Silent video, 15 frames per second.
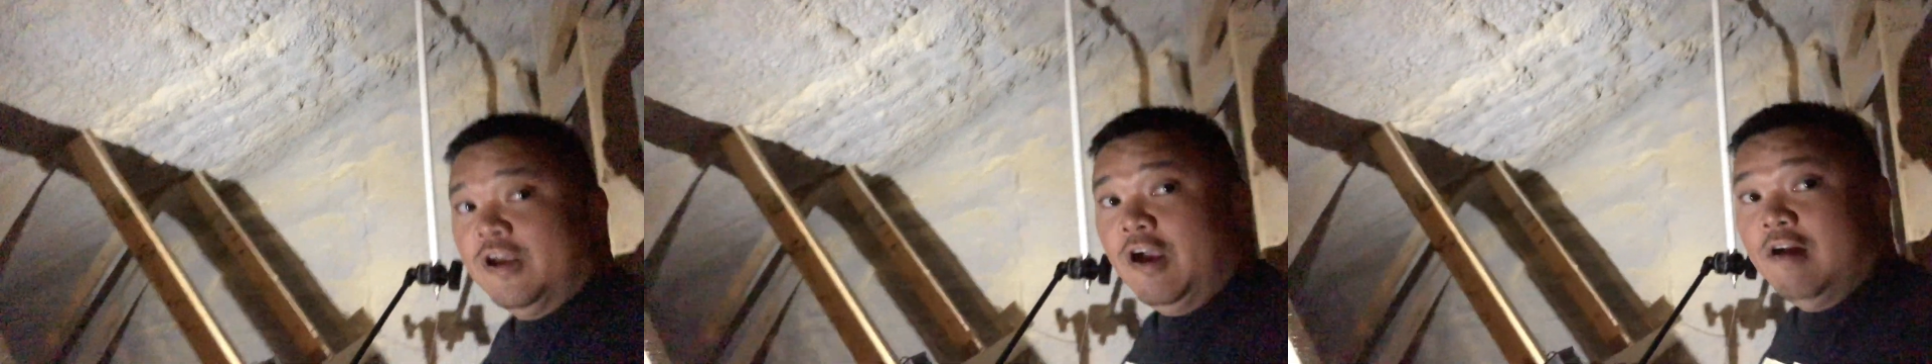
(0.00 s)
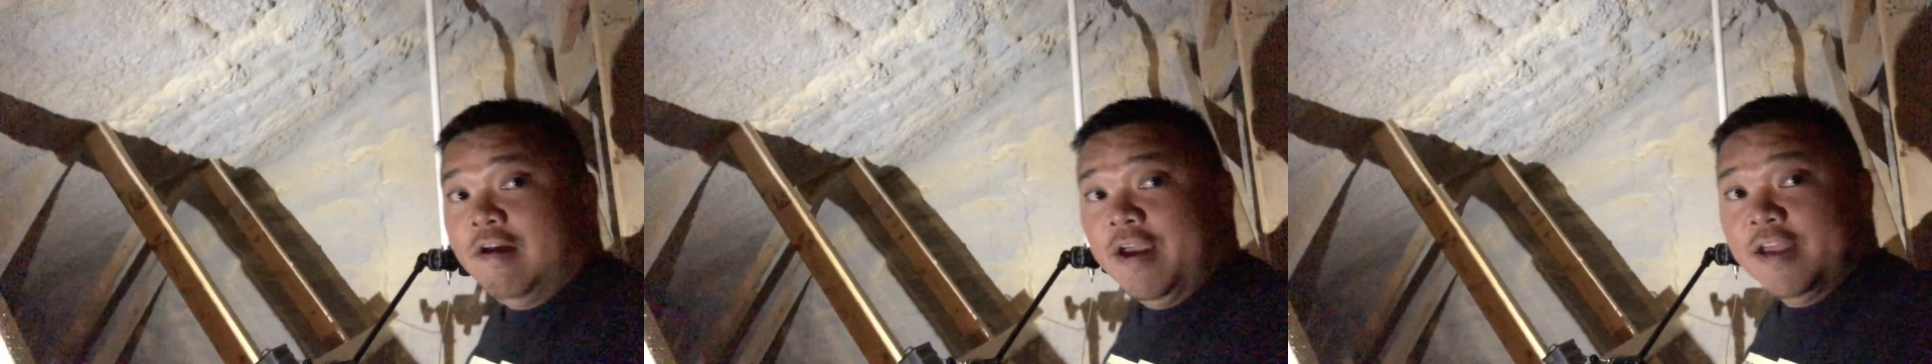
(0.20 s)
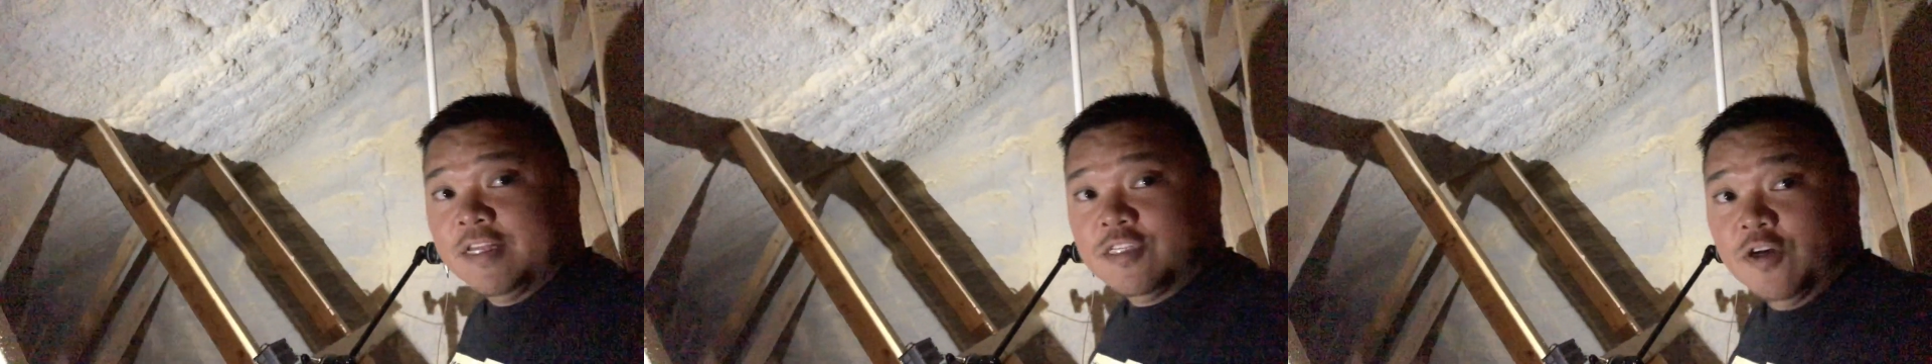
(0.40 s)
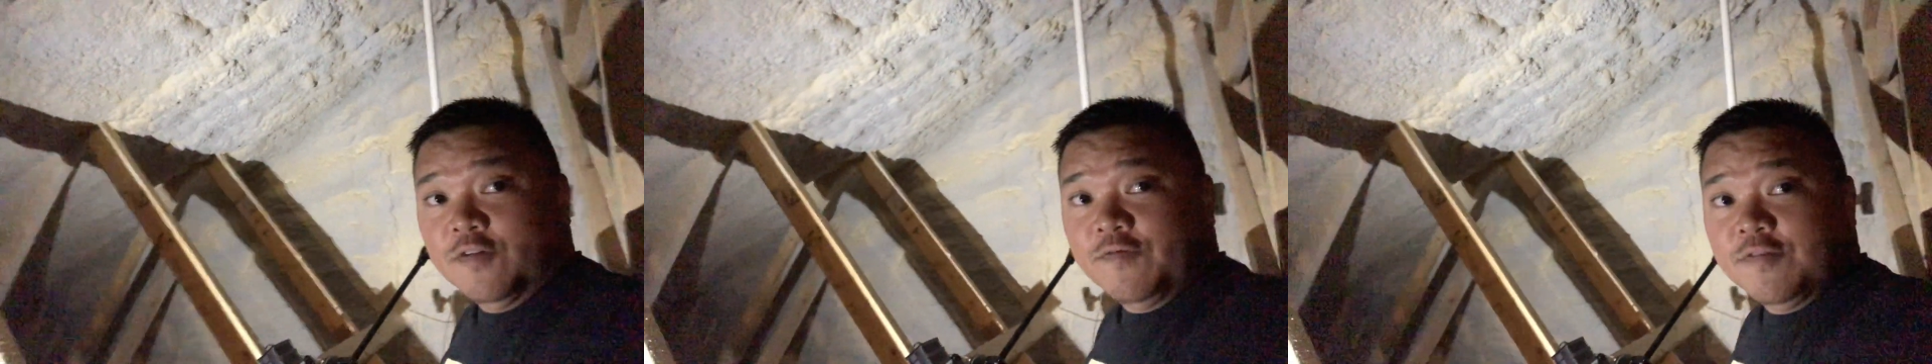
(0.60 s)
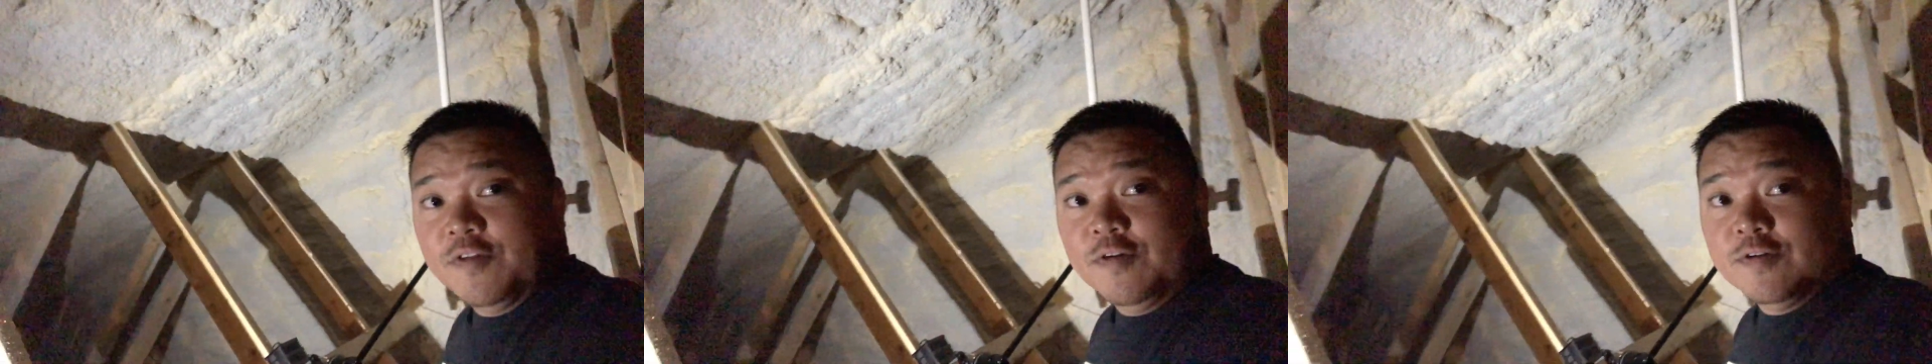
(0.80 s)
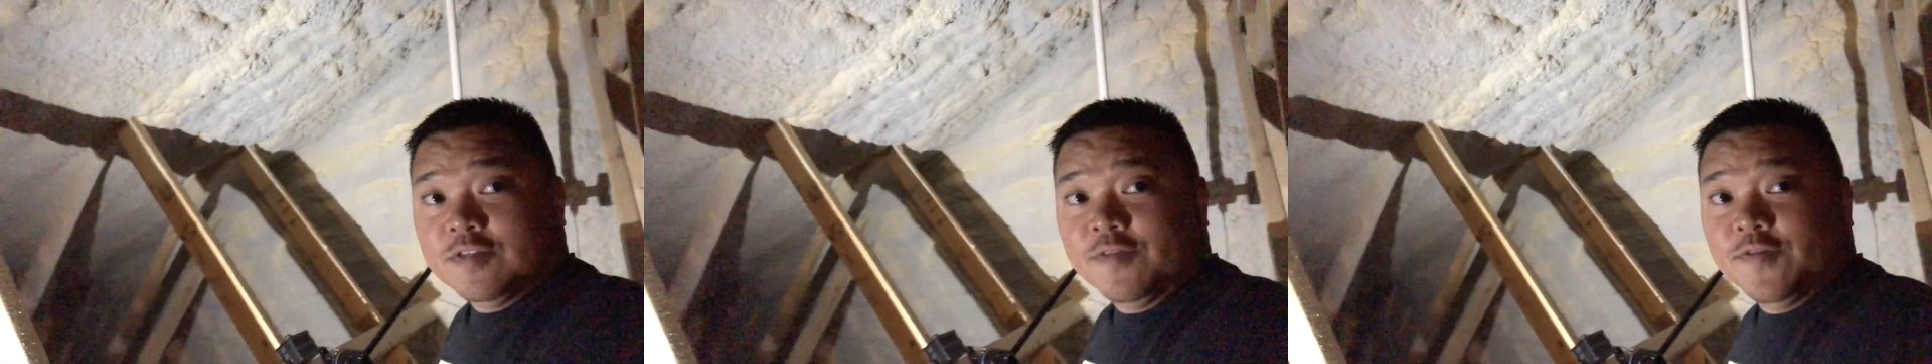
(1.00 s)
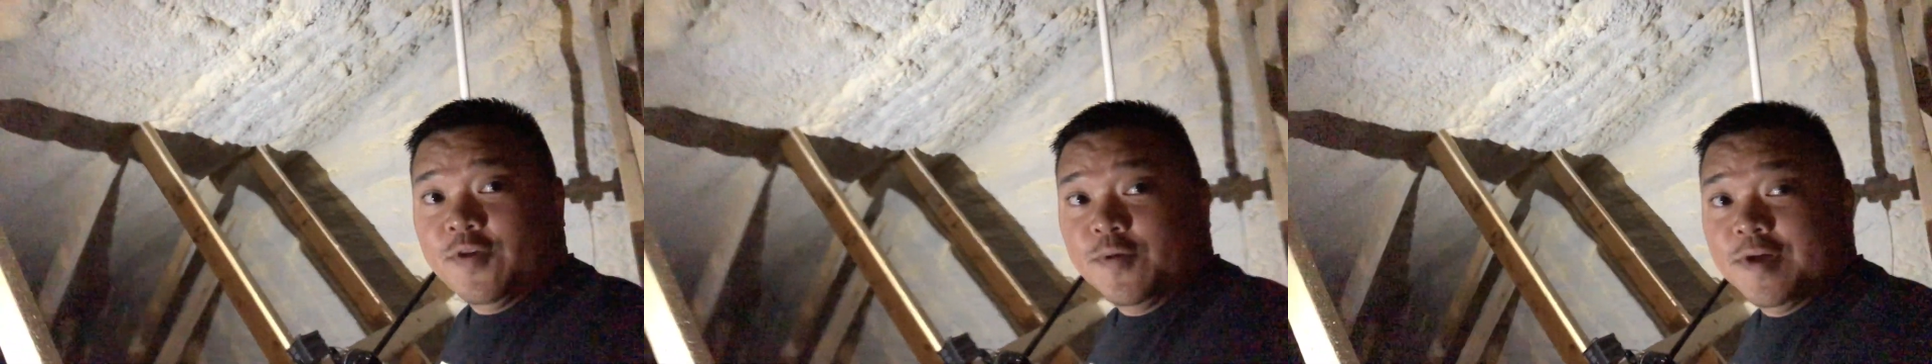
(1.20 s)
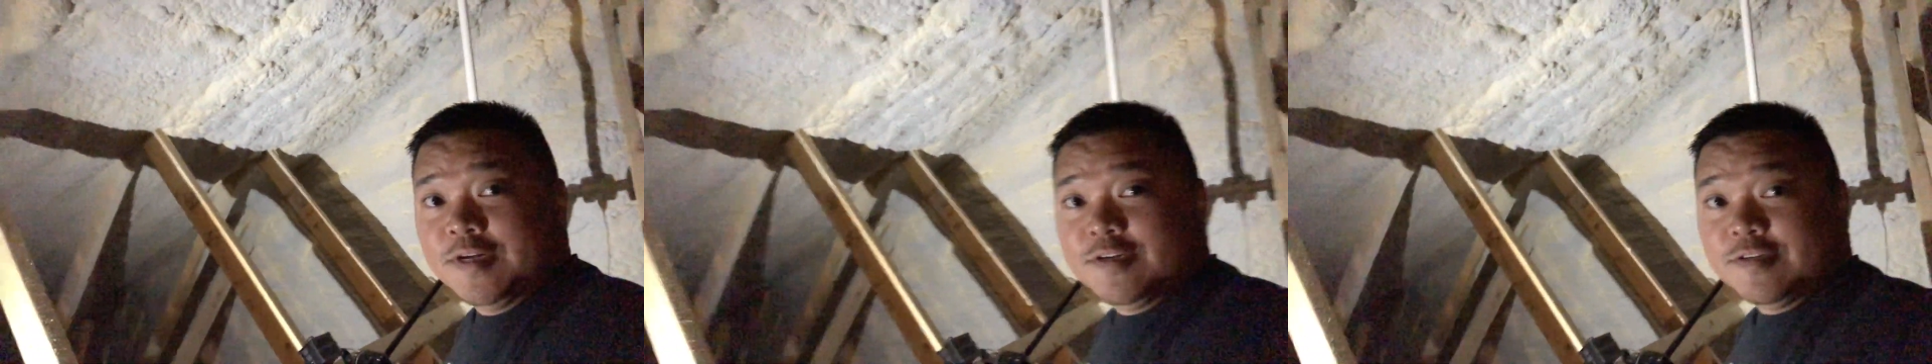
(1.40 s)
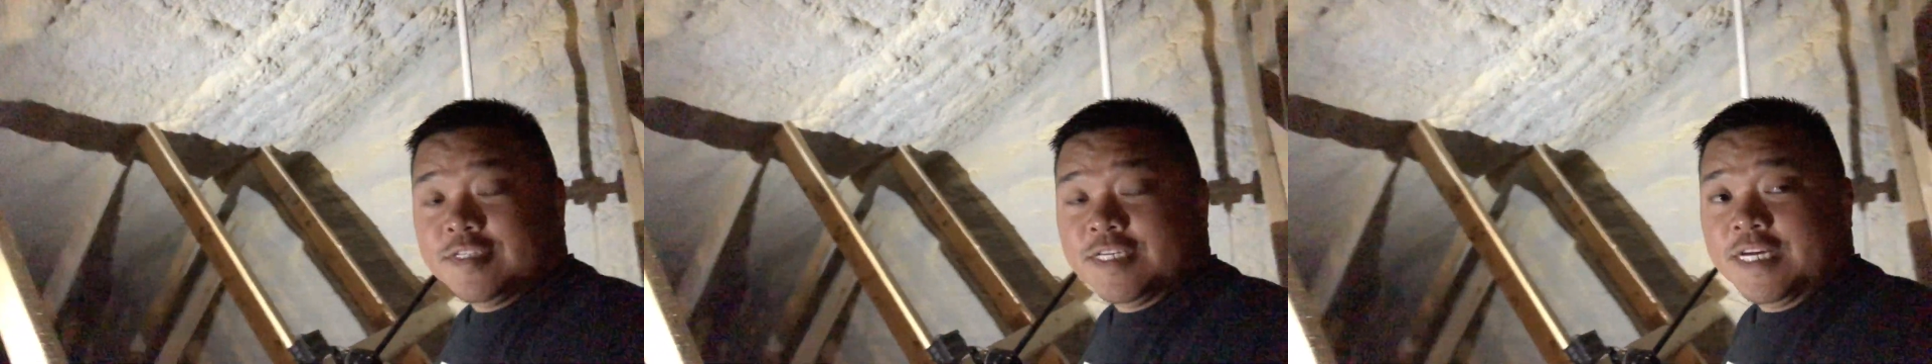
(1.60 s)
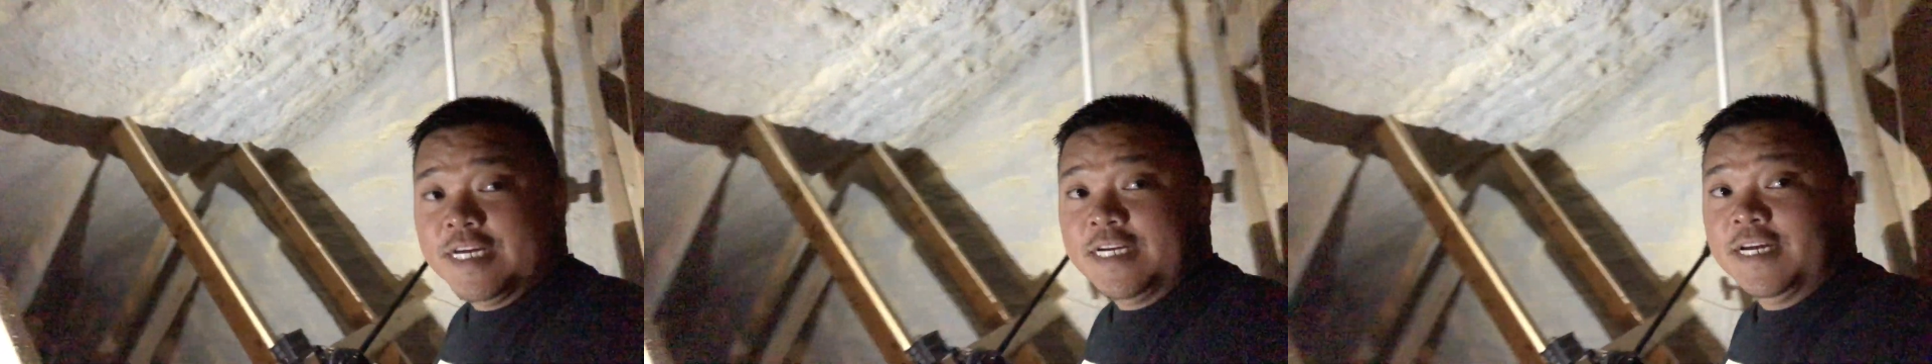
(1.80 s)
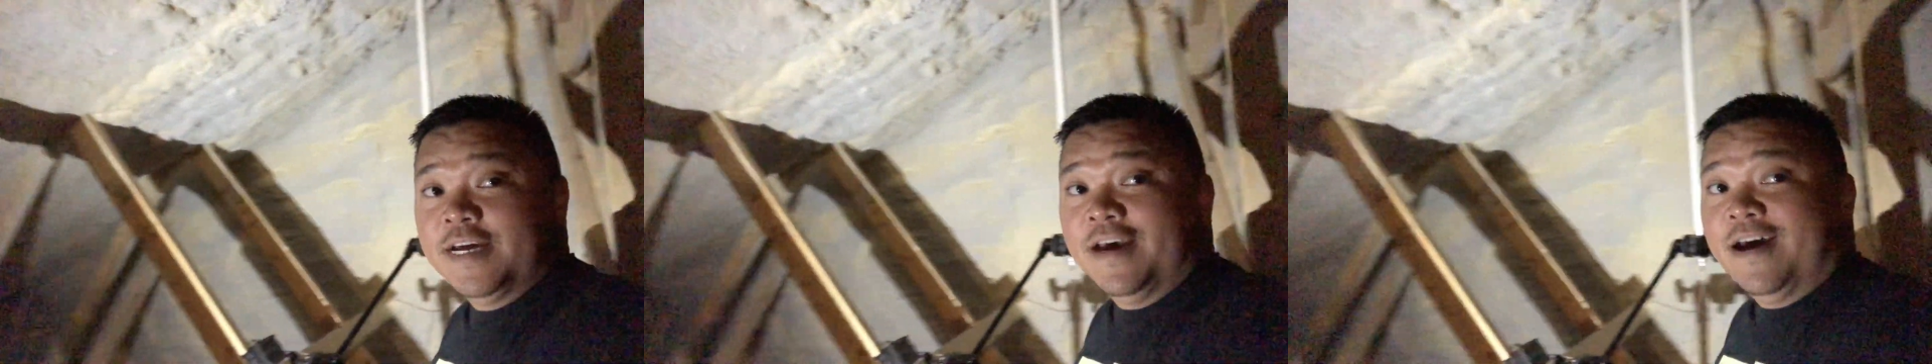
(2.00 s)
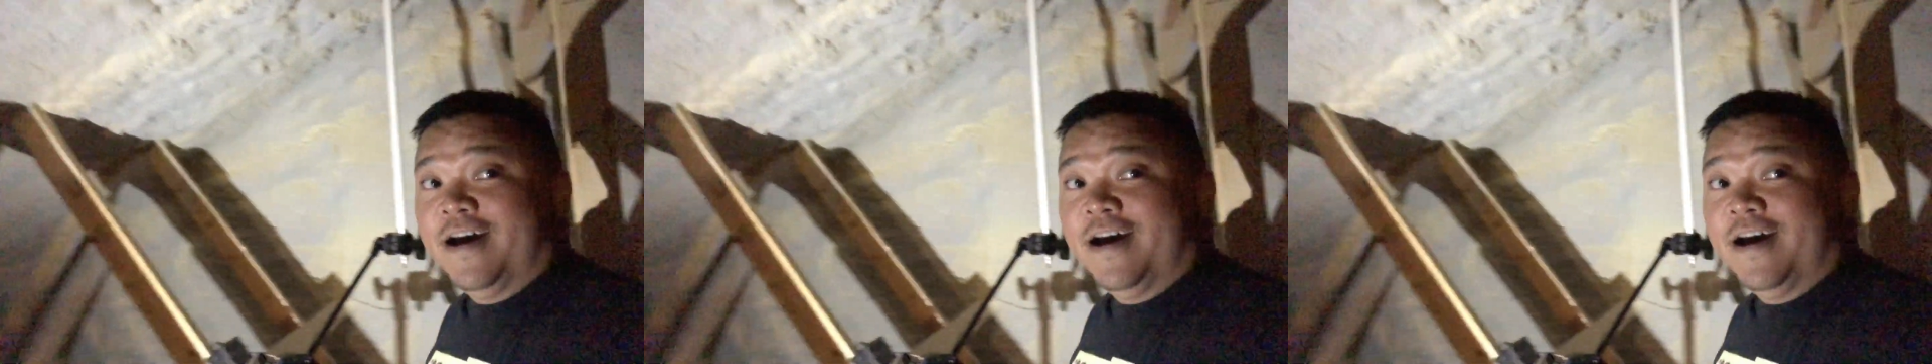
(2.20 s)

All right, so for those of you interested,